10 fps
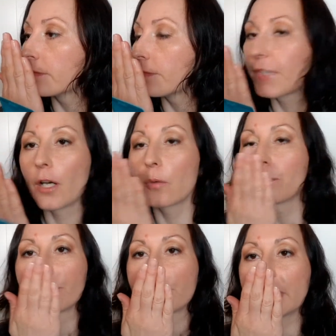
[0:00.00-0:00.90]
No,
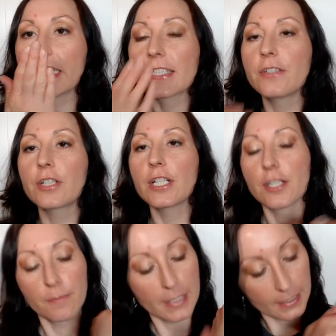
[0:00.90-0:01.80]
it doesn't really
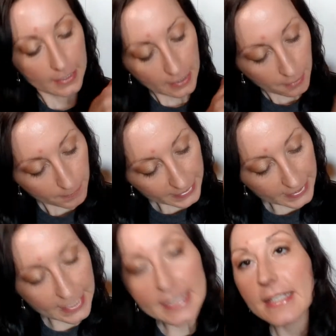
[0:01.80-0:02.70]
smell.
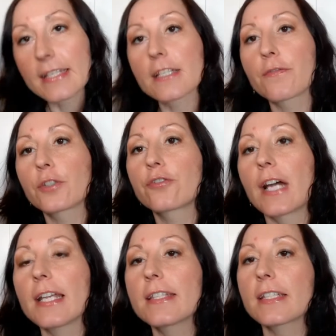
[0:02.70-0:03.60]
But yes, this is for
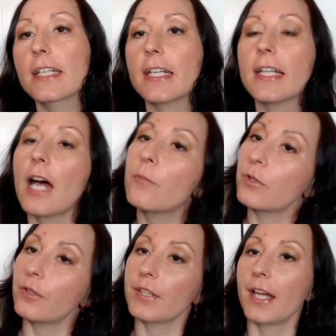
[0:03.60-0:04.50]
dry skin. I'm
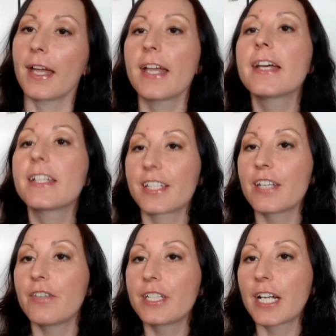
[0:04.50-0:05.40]
gonna
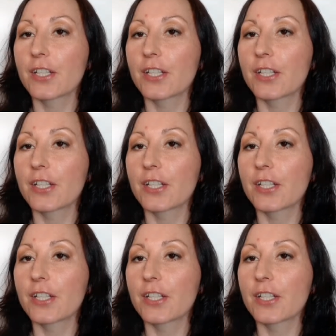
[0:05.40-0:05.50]
give it a